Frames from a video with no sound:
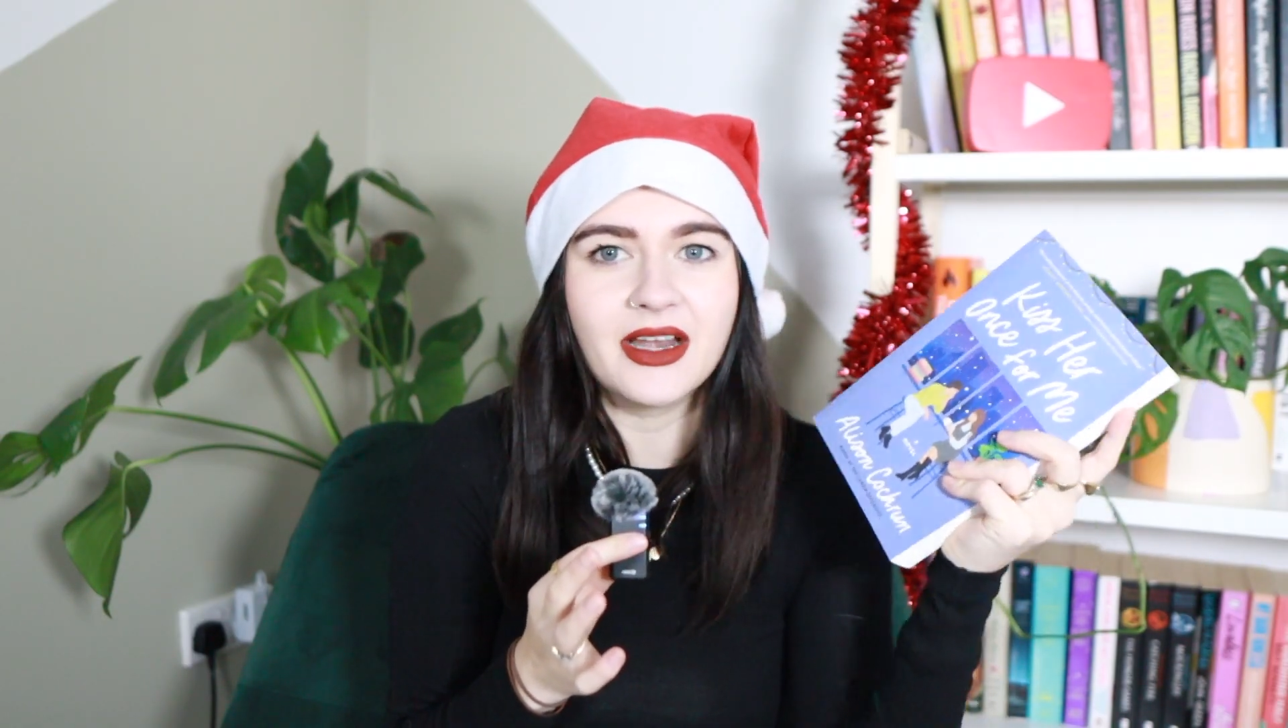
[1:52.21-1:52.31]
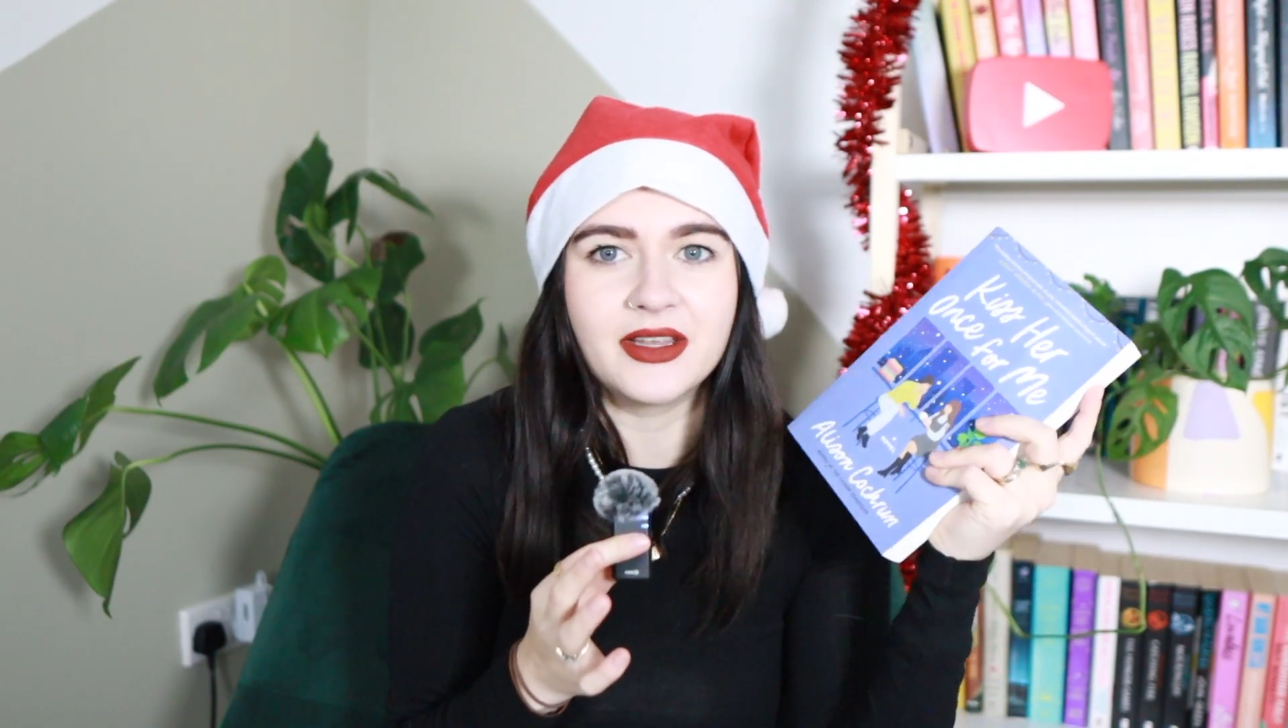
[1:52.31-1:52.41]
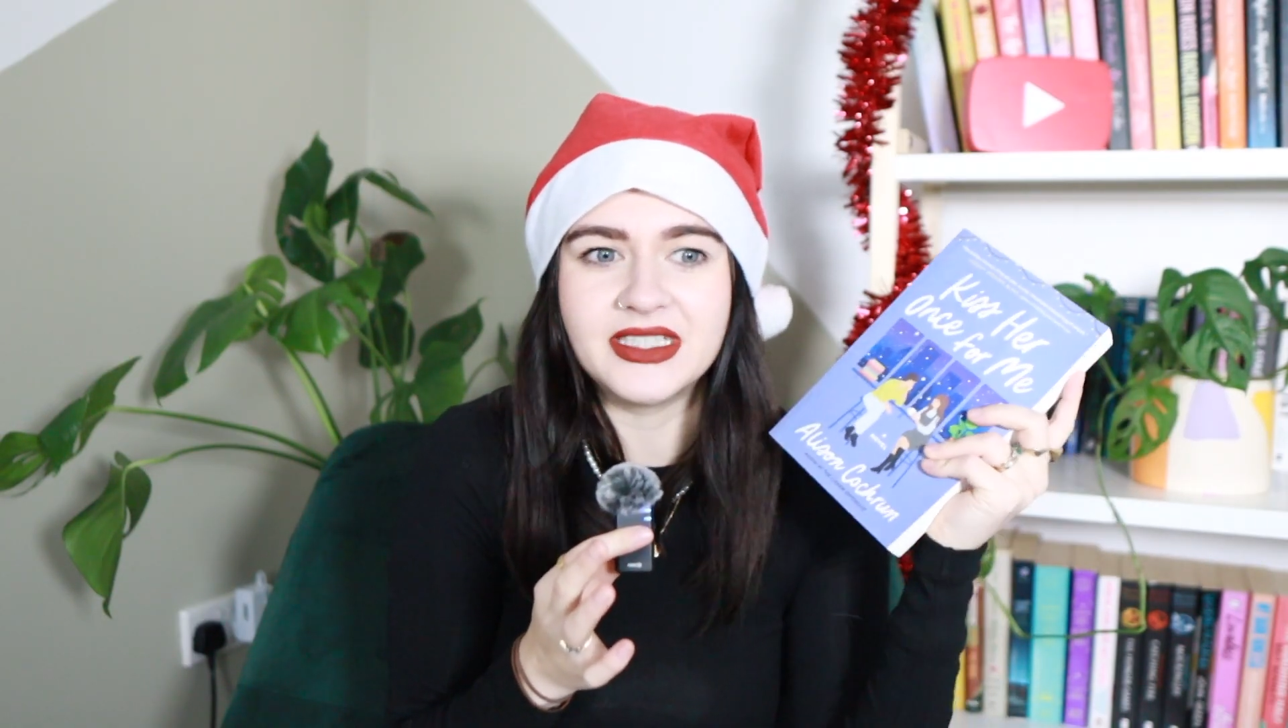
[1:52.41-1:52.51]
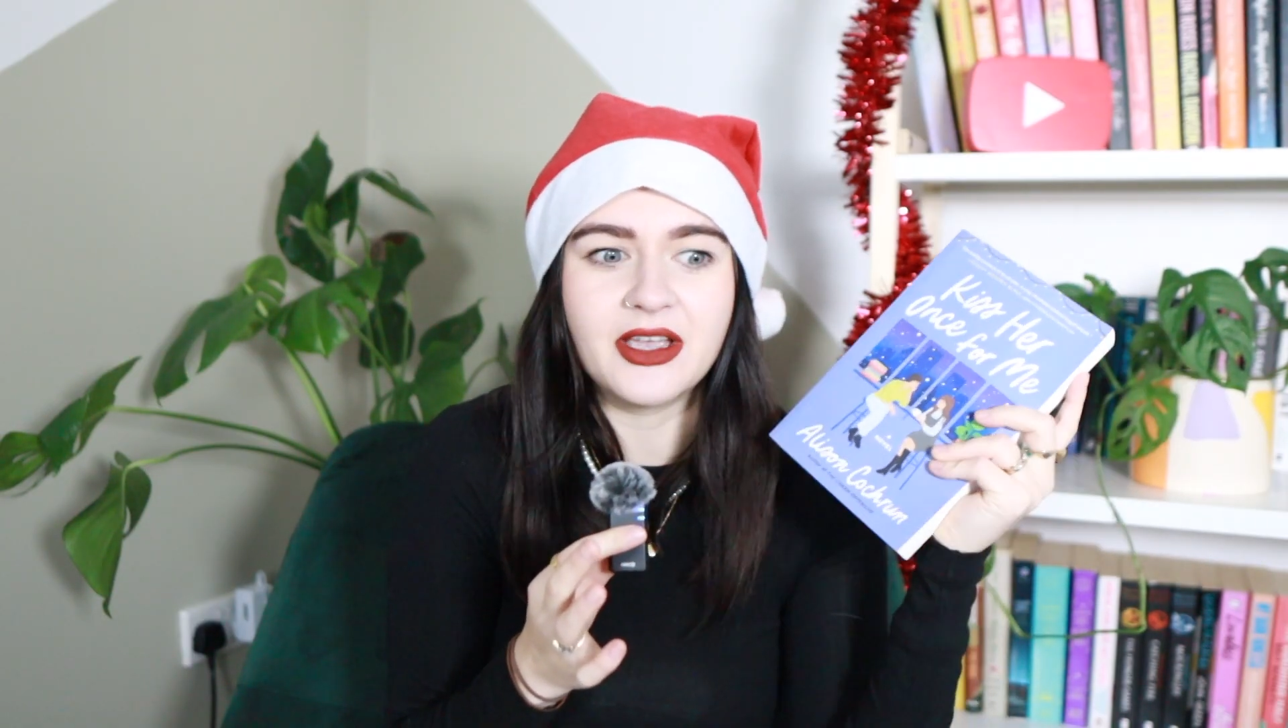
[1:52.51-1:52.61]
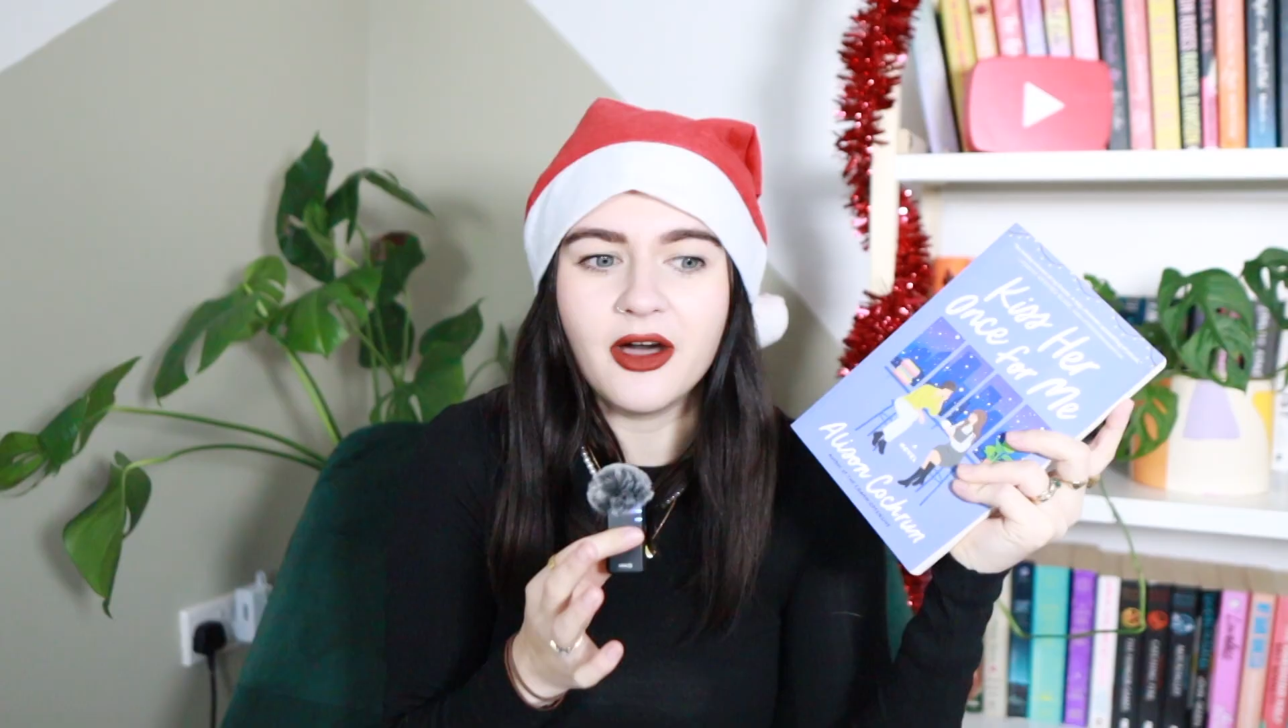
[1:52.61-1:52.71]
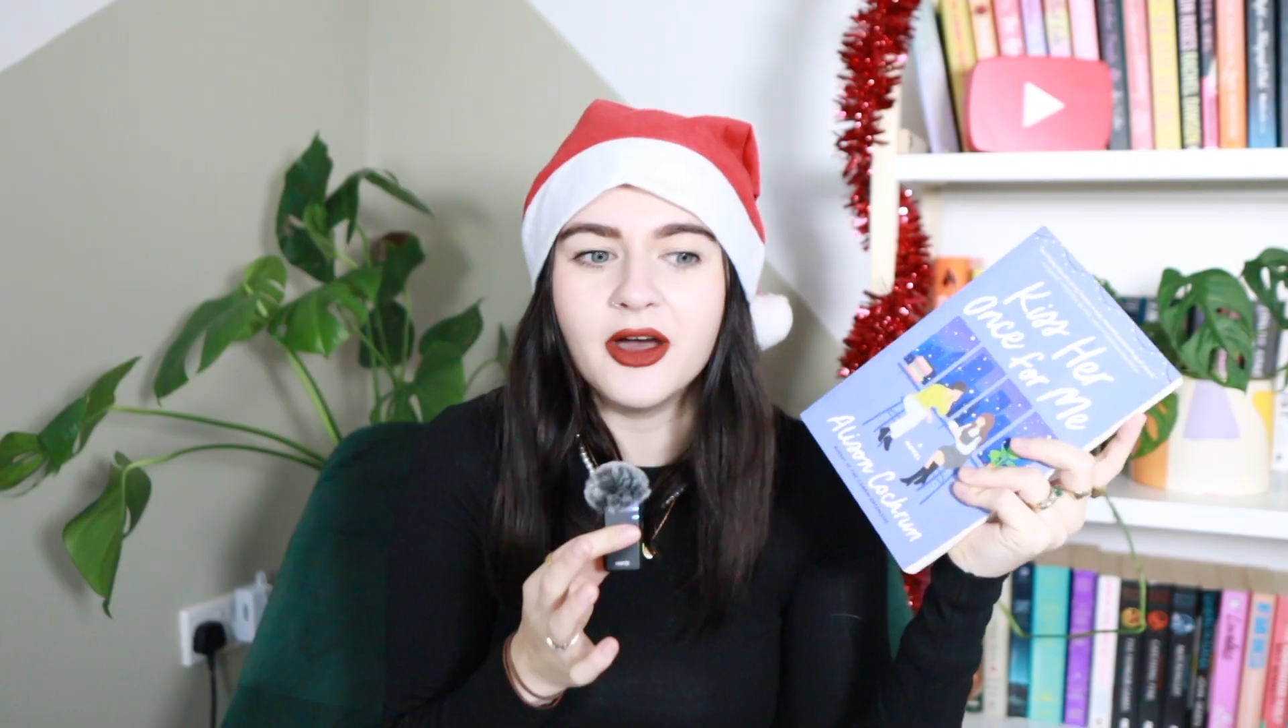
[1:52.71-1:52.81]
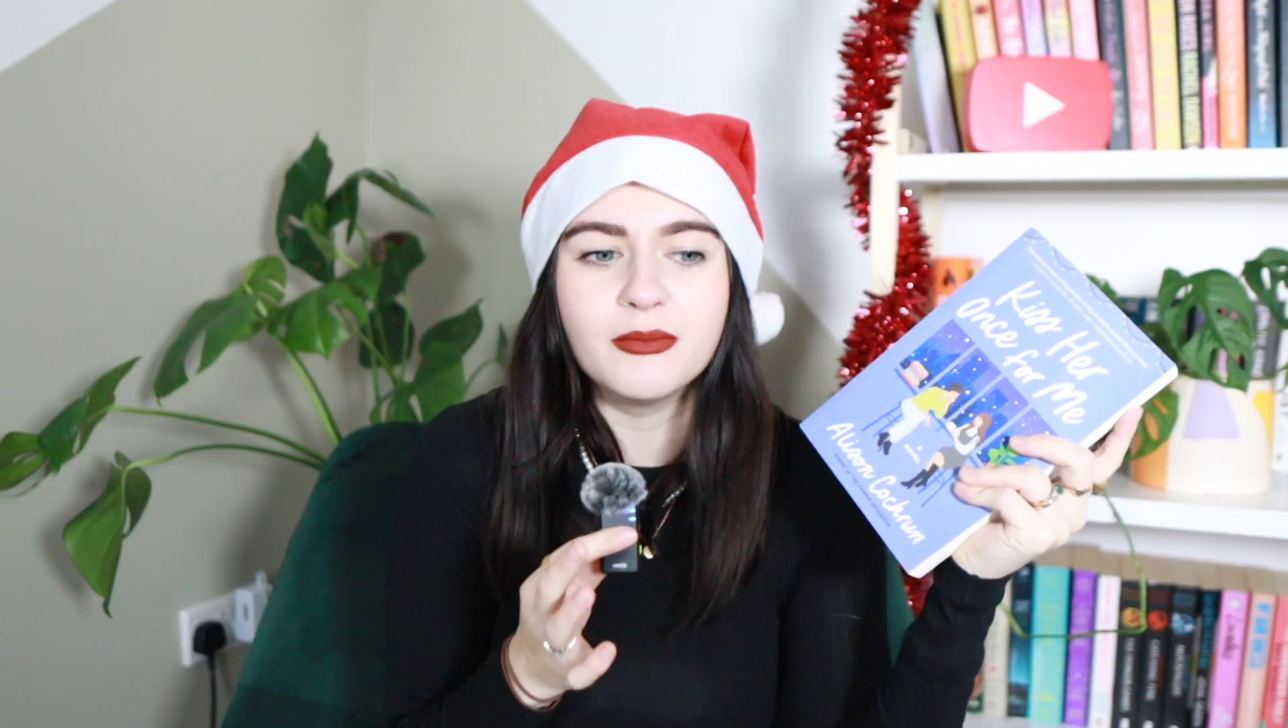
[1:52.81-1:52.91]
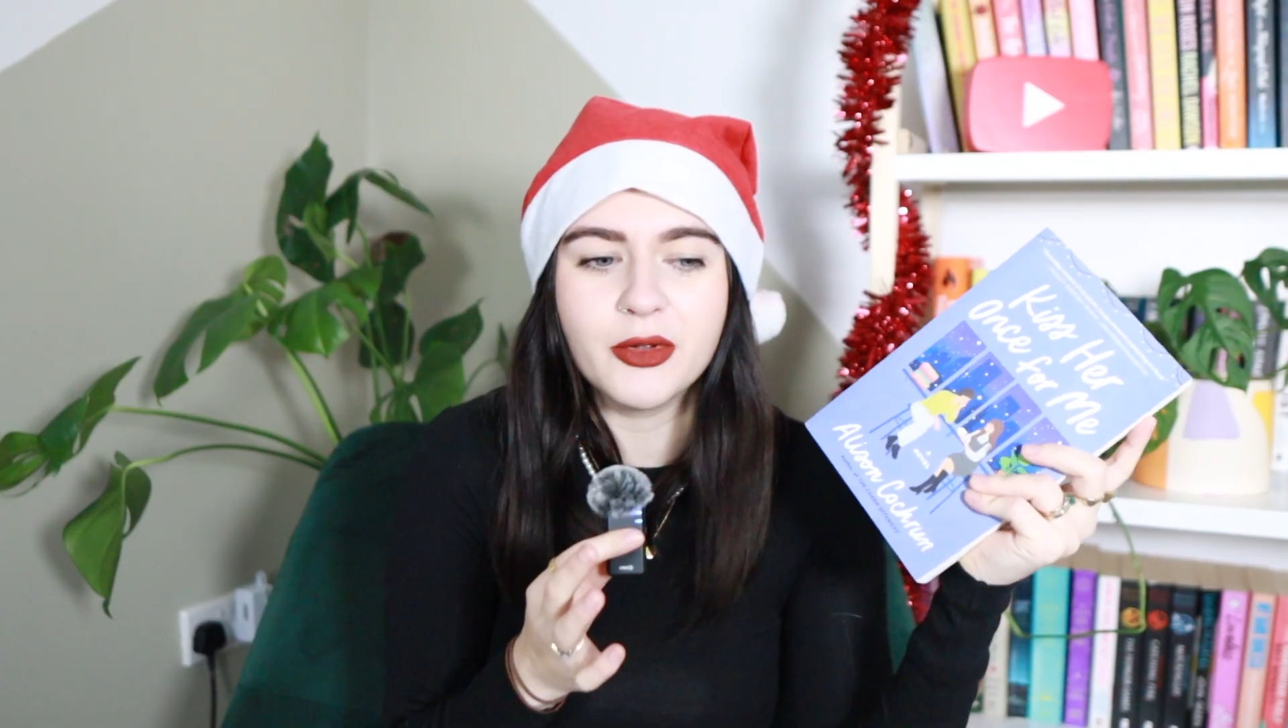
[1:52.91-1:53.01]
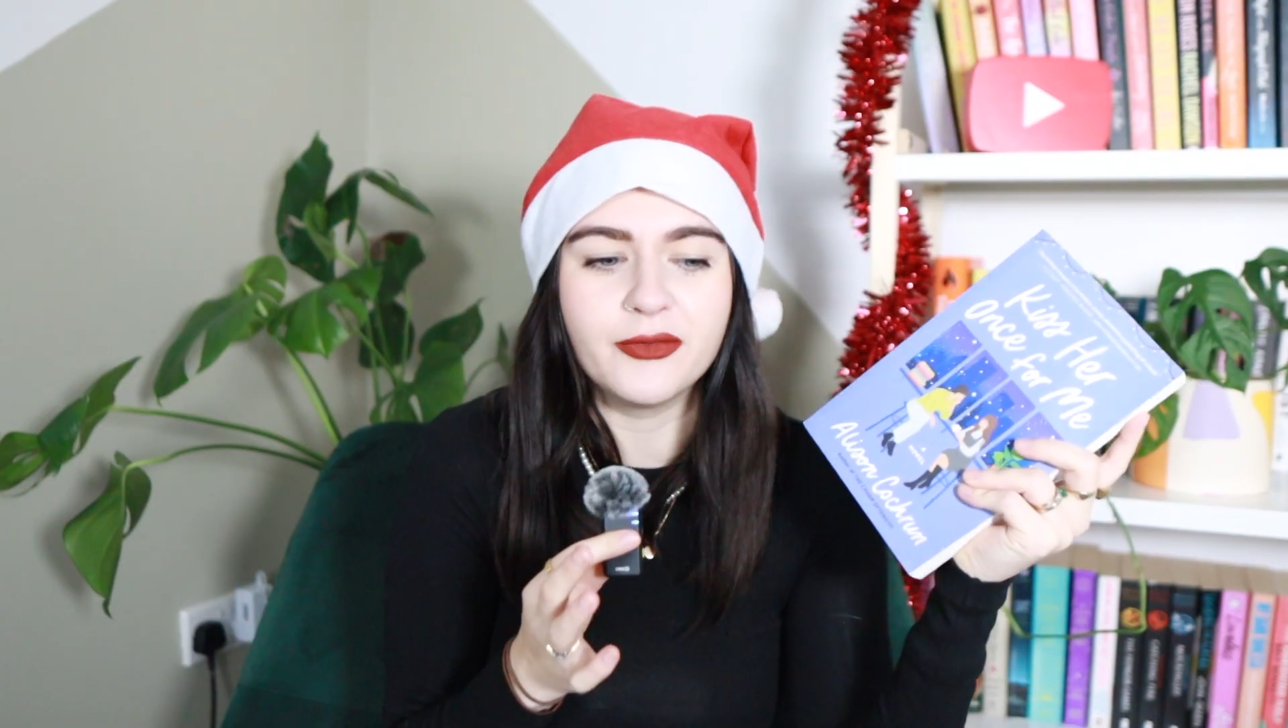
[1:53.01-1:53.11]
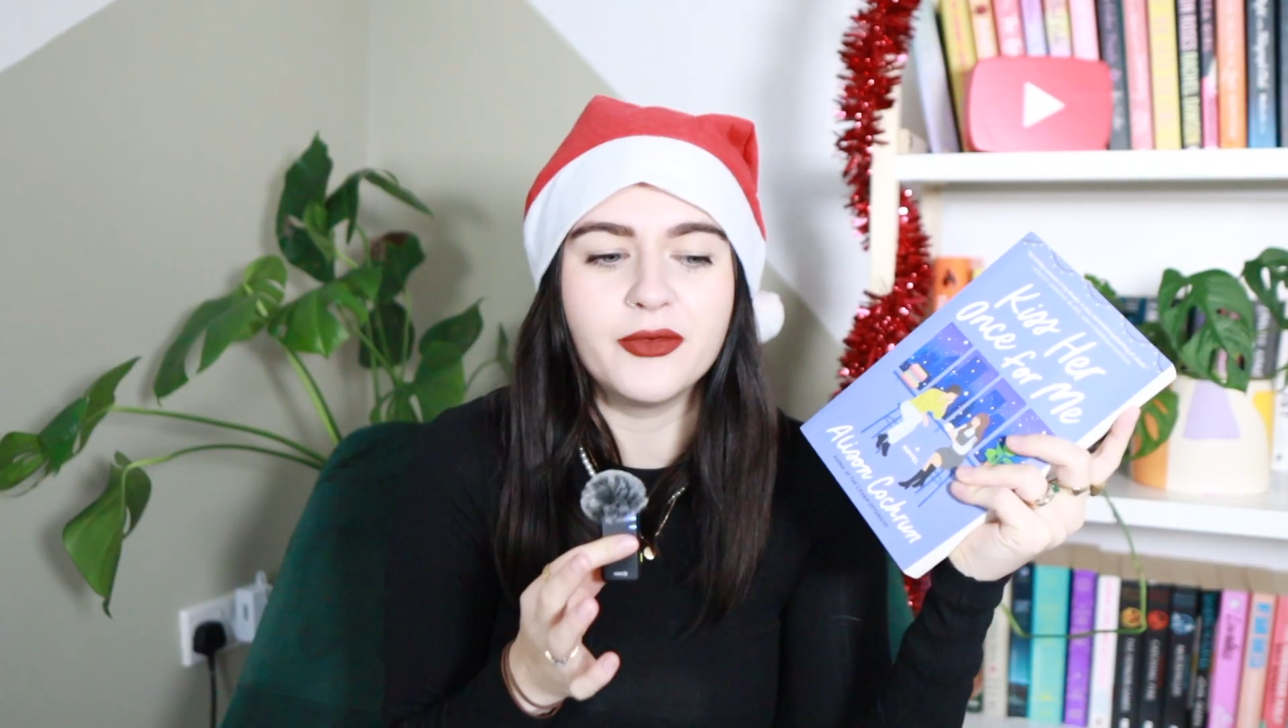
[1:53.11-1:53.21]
Like, she can't move